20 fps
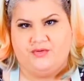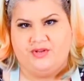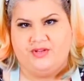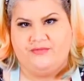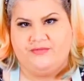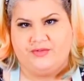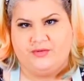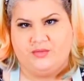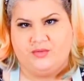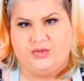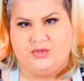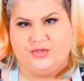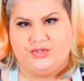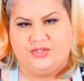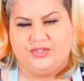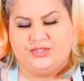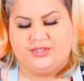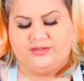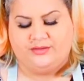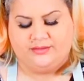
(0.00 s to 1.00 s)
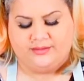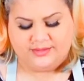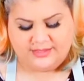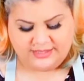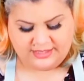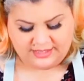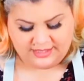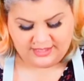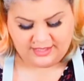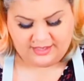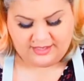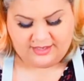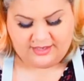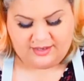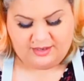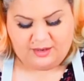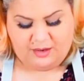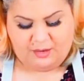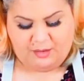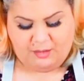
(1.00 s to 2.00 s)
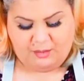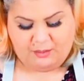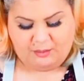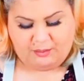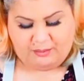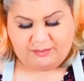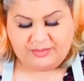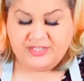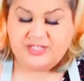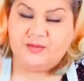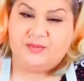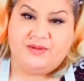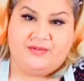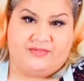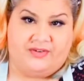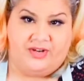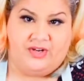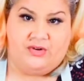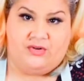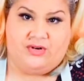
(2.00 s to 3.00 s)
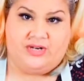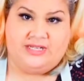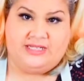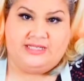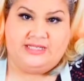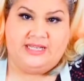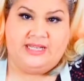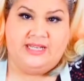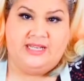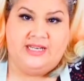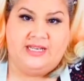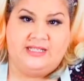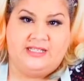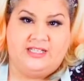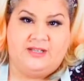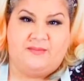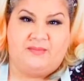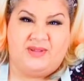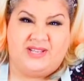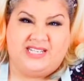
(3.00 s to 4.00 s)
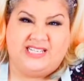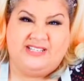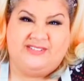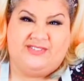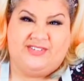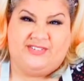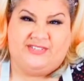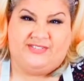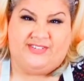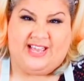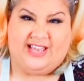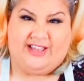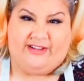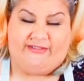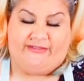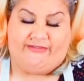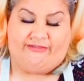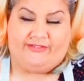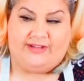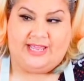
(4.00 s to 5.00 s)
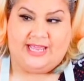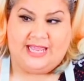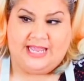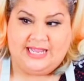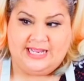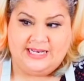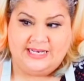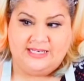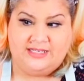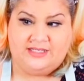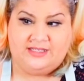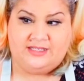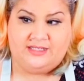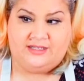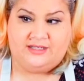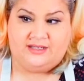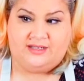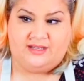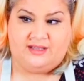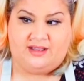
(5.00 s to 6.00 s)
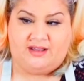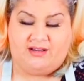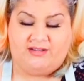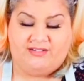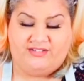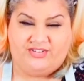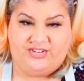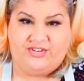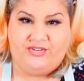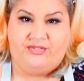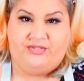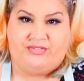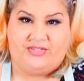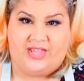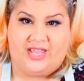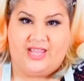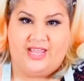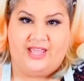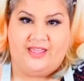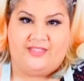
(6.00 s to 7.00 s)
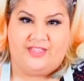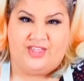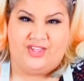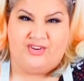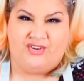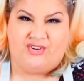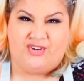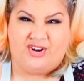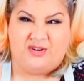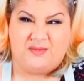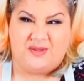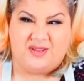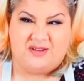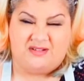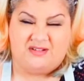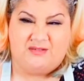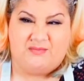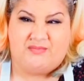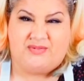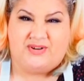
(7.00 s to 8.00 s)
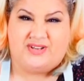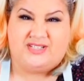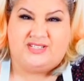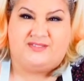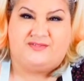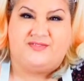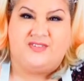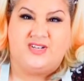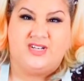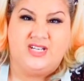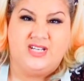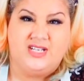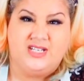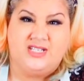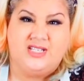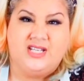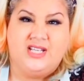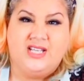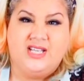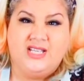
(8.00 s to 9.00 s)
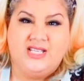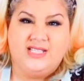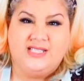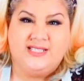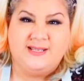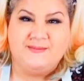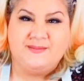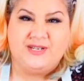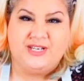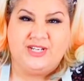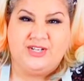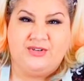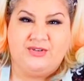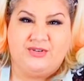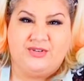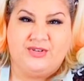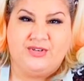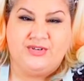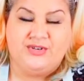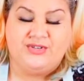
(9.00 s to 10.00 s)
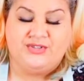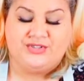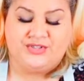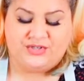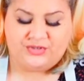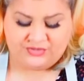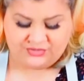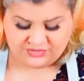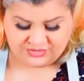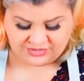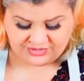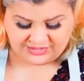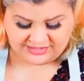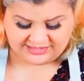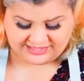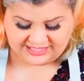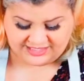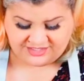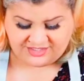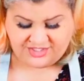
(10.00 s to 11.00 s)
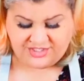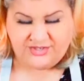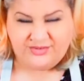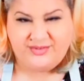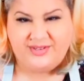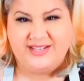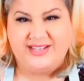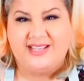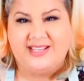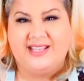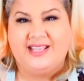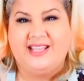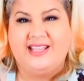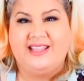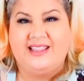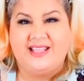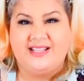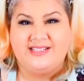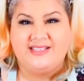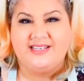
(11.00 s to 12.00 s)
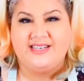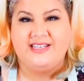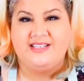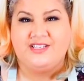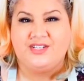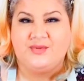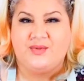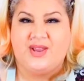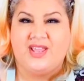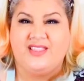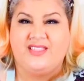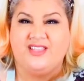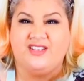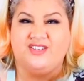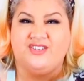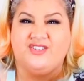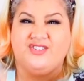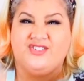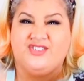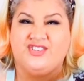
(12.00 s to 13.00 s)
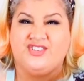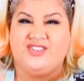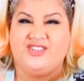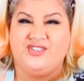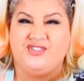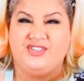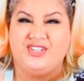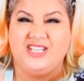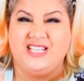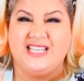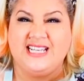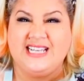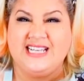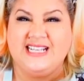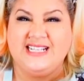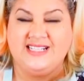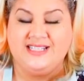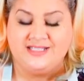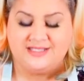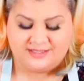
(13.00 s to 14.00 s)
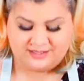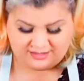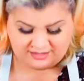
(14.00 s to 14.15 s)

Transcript: if you want to. But to be very honest, it is a bit of a faff. And I do think that you're going to be hard pressed to find somebody who cooks who's going to say to you, there's an easier way than just using your hands.